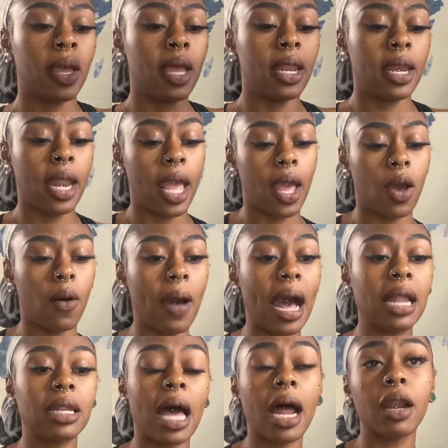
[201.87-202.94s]
Now, a
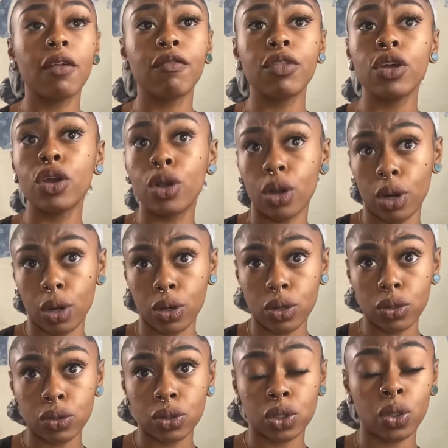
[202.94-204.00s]
lot of the
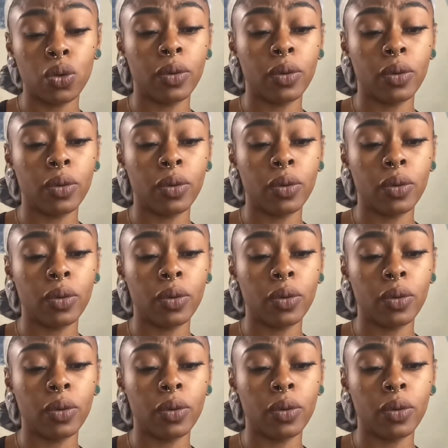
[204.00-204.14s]
girls who